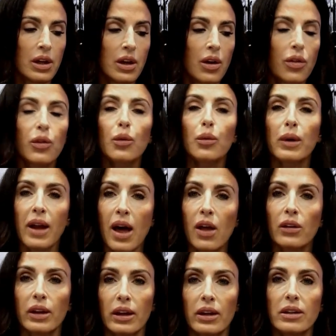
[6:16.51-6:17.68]
The
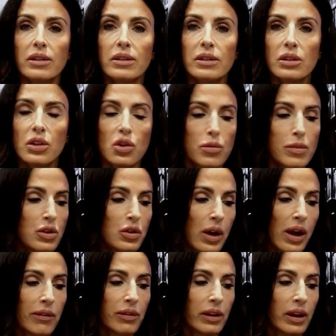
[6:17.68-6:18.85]
reality is, human
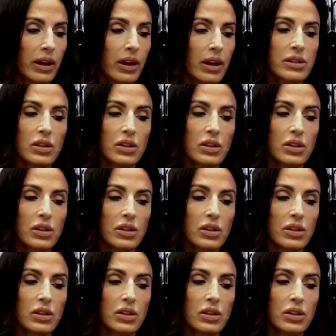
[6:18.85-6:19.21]
trafficking is